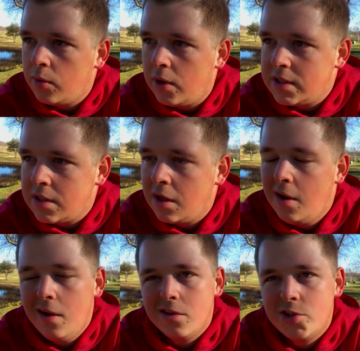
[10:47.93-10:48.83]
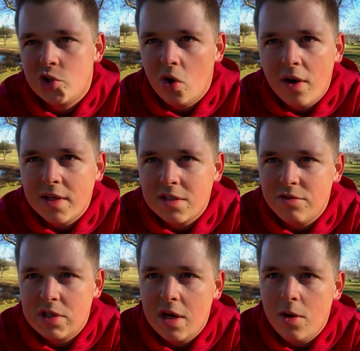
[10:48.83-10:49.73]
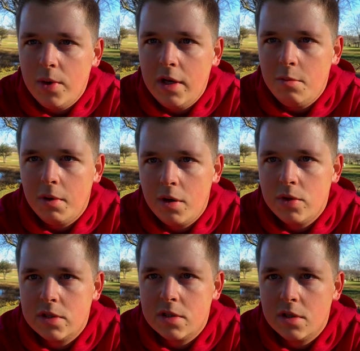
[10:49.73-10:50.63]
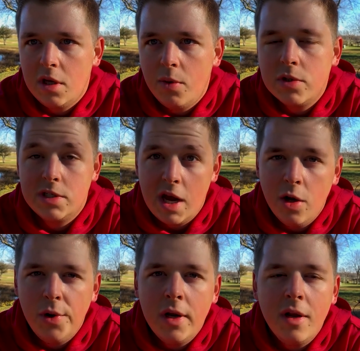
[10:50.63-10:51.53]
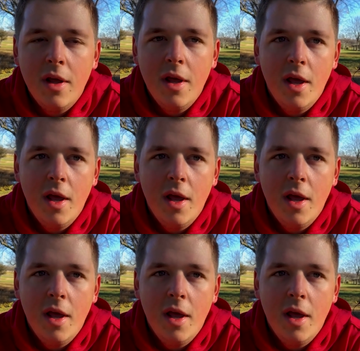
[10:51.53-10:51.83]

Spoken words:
It wasn't the strongest of a tailwind, but it was a tailwind.